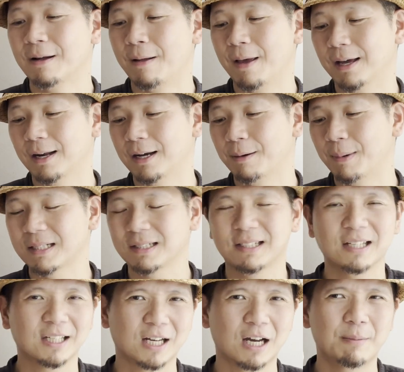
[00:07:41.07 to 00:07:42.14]
And
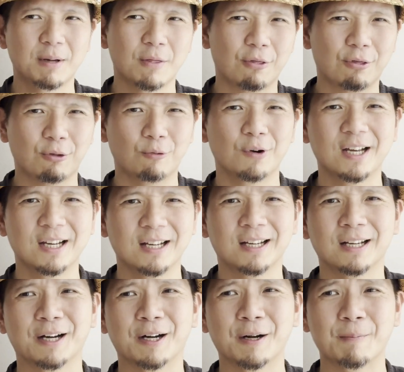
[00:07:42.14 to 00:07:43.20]
basically they come in three